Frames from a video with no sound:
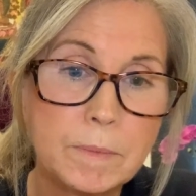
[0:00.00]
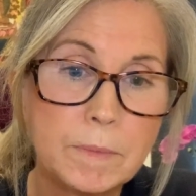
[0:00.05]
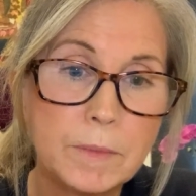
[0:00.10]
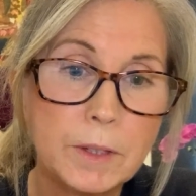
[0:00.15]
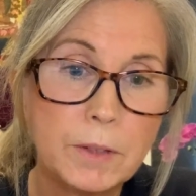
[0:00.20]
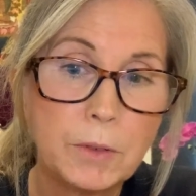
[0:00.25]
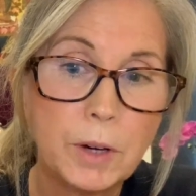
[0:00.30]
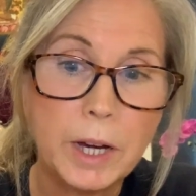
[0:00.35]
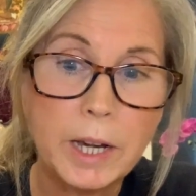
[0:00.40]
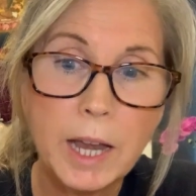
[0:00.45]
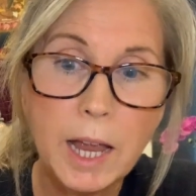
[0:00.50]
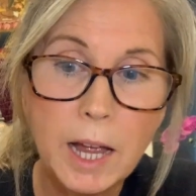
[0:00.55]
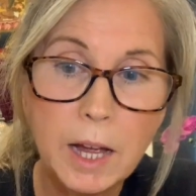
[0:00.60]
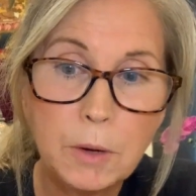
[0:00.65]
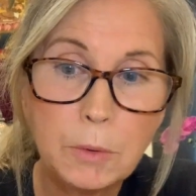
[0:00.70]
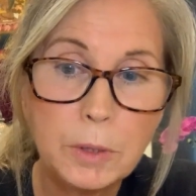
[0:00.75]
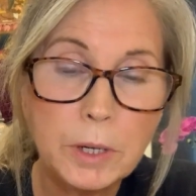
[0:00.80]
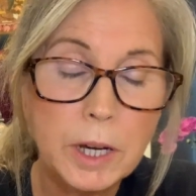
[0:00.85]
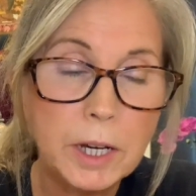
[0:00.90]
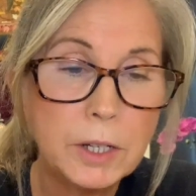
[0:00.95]
Right? How
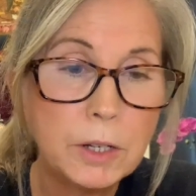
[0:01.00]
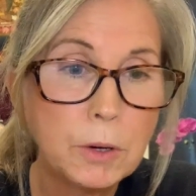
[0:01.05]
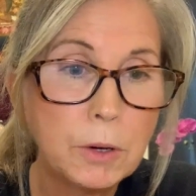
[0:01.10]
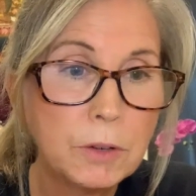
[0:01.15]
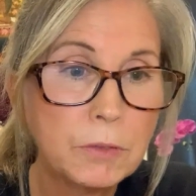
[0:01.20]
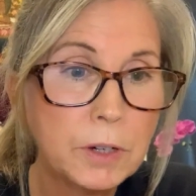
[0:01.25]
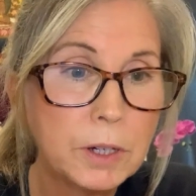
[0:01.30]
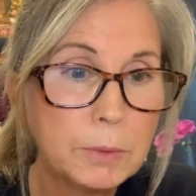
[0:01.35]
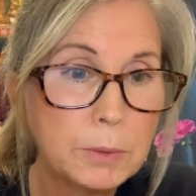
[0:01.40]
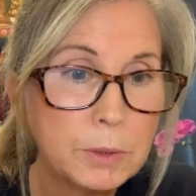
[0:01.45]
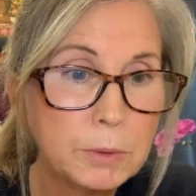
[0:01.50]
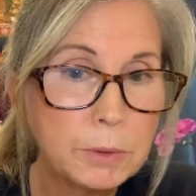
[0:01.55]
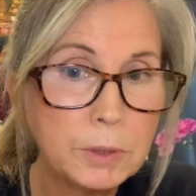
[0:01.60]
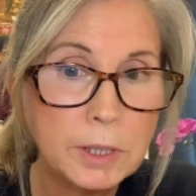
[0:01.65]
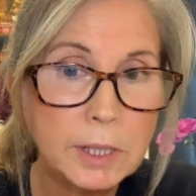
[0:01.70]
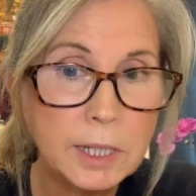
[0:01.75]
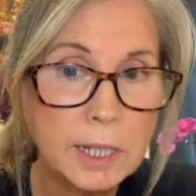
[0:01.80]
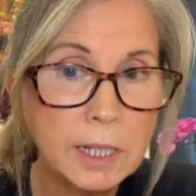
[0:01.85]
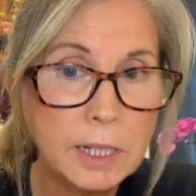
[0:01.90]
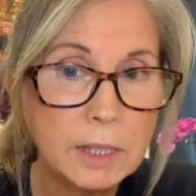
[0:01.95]
would I know if I was really
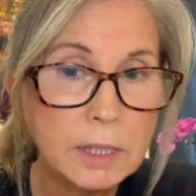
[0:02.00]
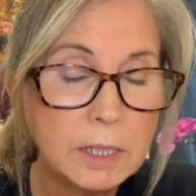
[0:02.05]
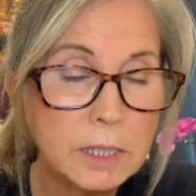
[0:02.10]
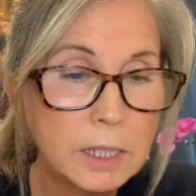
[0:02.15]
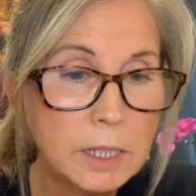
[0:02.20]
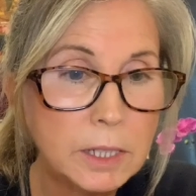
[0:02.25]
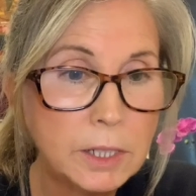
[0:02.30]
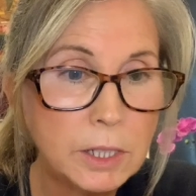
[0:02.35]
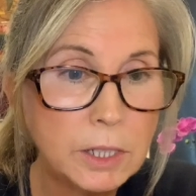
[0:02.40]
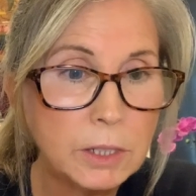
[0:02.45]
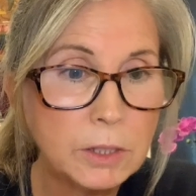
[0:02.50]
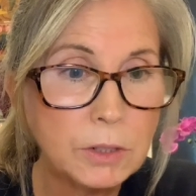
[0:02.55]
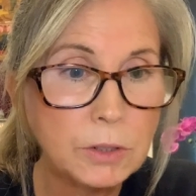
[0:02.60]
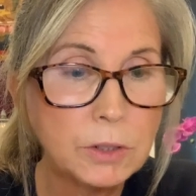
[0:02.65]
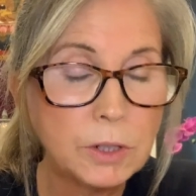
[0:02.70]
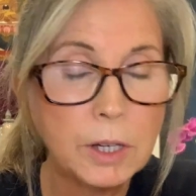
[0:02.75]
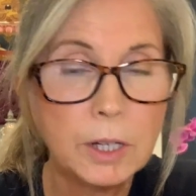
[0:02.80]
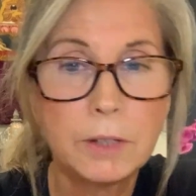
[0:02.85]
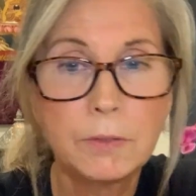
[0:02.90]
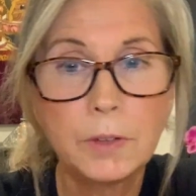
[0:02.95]
getting the teachings or
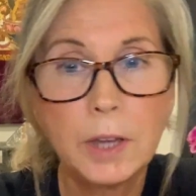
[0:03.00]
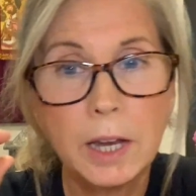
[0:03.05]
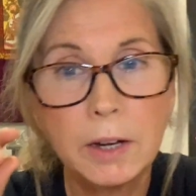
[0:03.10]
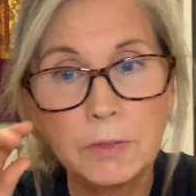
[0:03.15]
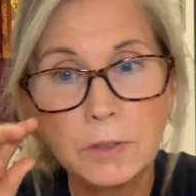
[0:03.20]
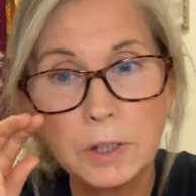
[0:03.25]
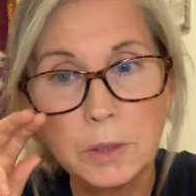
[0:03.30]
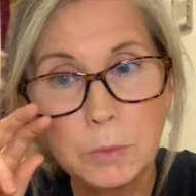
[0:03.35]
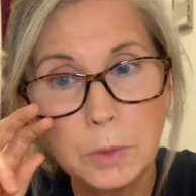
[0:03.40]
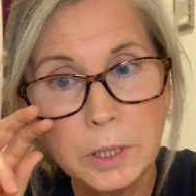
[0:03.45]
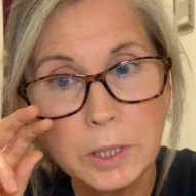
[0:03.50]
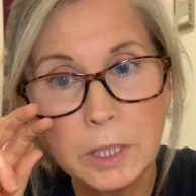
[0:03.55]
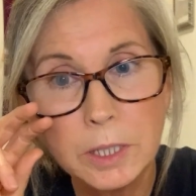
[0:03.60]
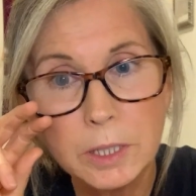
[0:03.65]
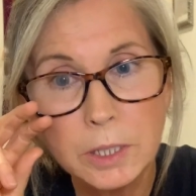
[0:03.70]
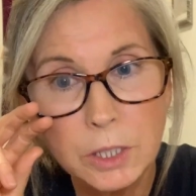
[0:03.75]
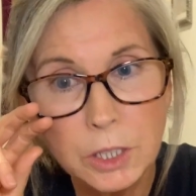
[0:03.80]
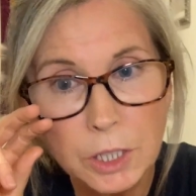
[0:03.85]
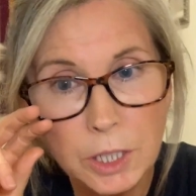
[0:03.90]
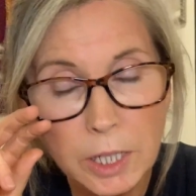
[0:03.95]
not? If everyone is
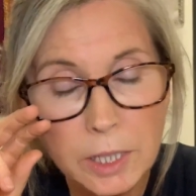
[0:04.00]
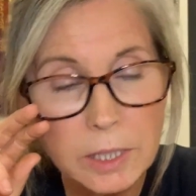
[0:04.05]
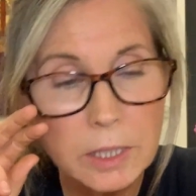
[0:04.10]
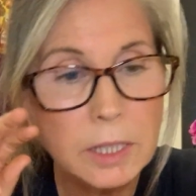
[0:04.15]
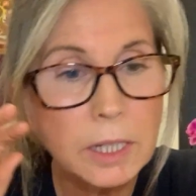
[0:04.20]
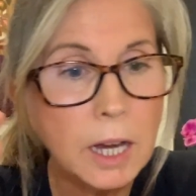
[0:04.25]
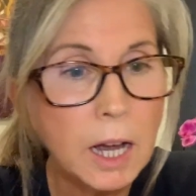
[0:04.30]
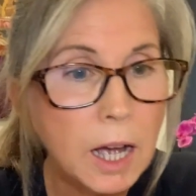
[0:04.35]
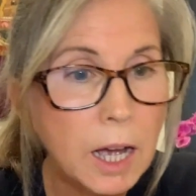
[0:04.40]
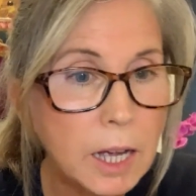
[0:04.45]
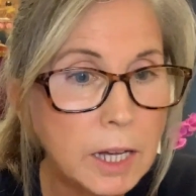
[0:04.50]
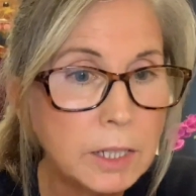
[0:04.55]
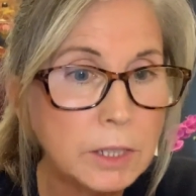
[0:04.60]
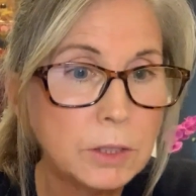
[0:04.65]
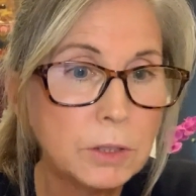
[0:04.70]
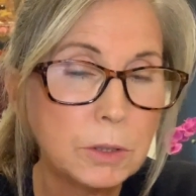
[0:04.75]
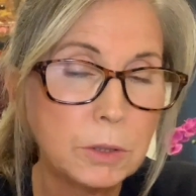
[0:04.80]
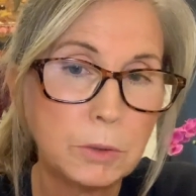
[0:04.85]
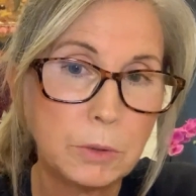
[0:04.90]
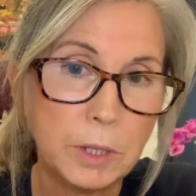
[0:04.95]
just kind
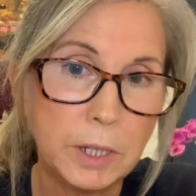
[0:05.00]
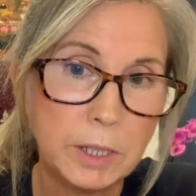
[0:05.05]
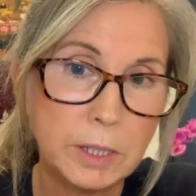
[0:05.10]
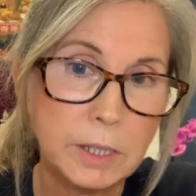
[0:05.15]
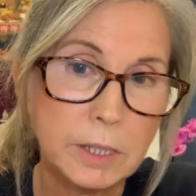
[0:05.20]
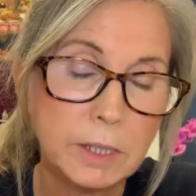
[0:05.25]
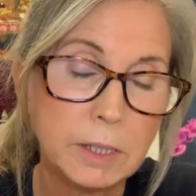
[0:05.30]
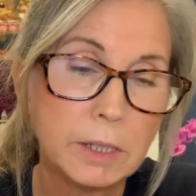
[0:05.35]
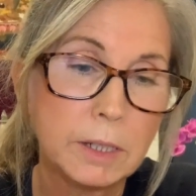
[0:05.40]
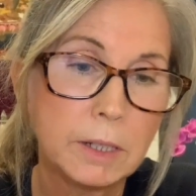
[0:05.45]
to us,